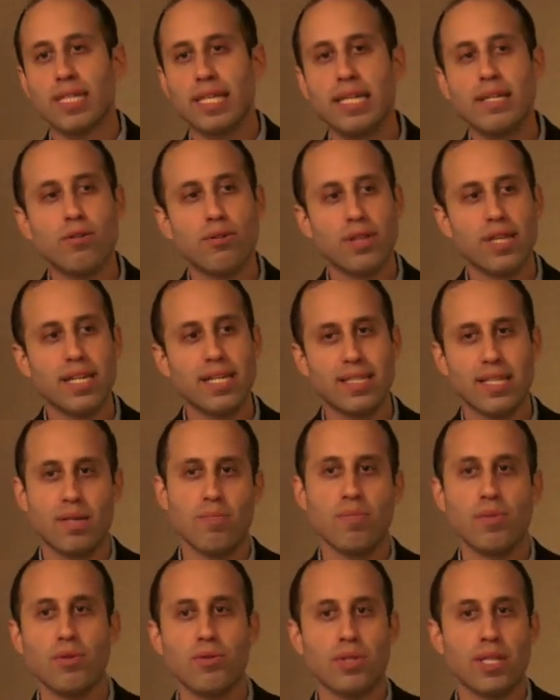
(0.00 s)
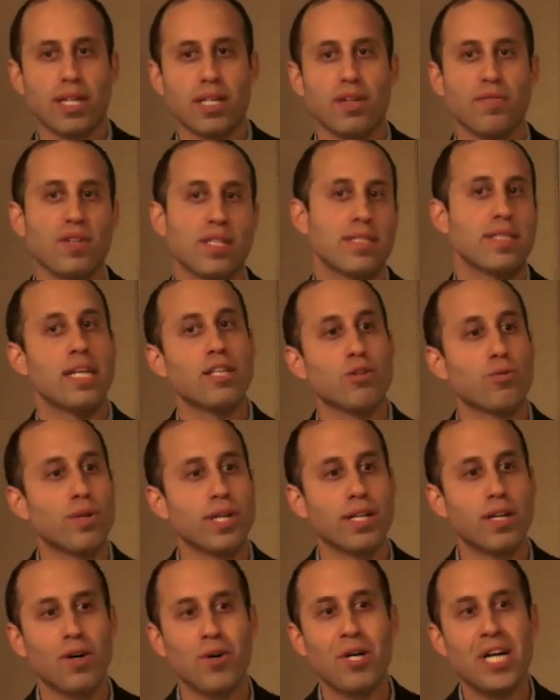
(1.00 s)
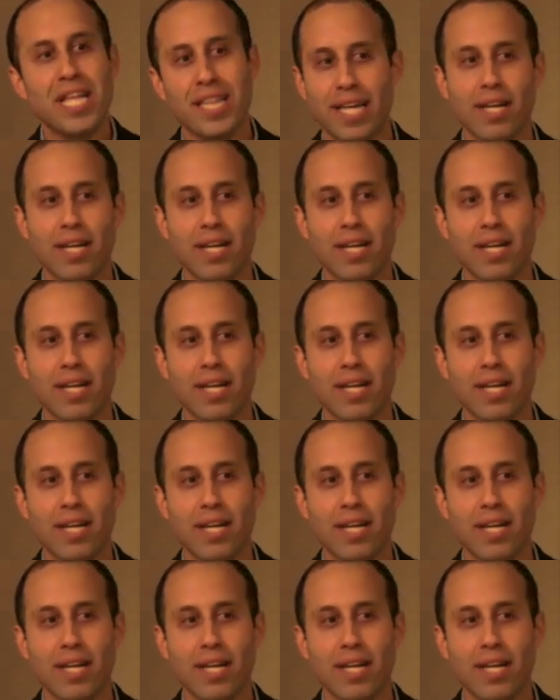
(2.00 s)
hear things in music of a century ago